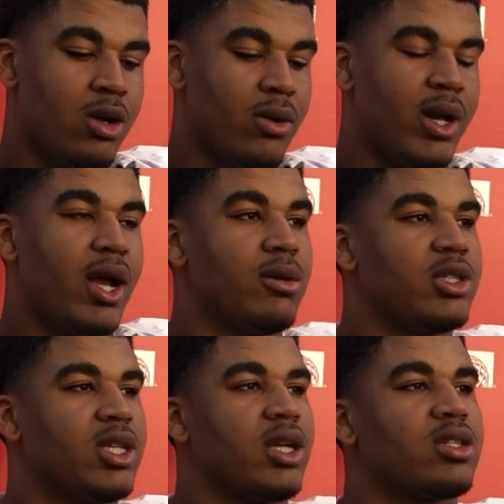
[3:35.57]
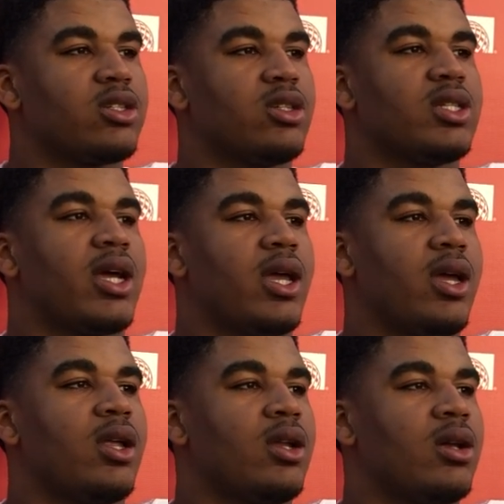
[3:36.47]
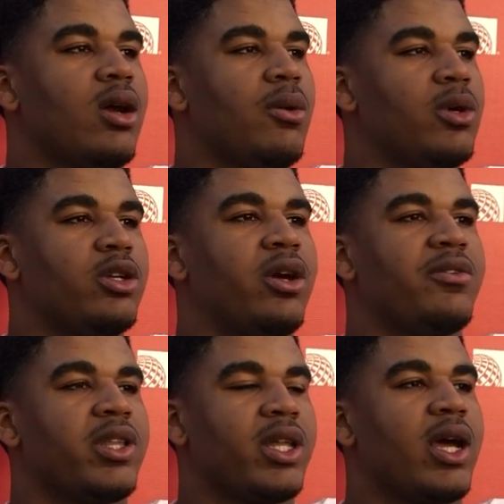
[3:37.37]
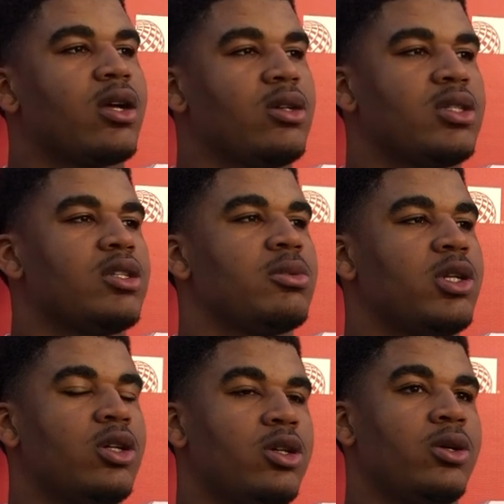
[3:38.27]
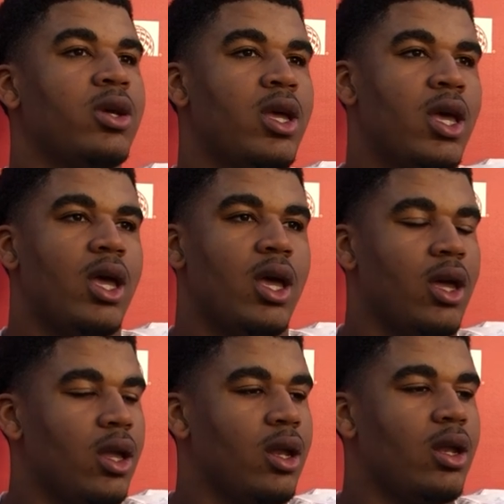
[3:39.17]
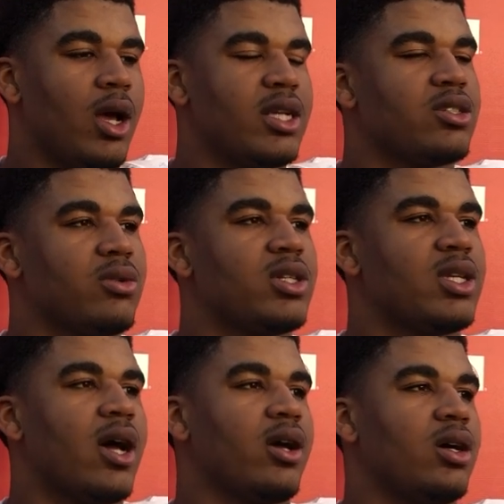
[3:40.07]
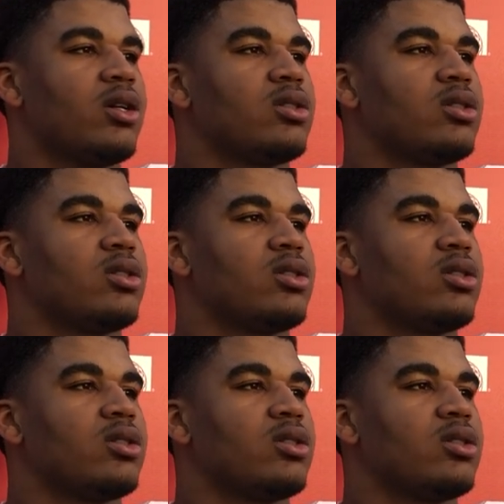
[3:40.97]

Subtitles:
Right now I'm just taking as slow as I can. I want to do everything that Coach needs me to do, and I just want to see how it goes.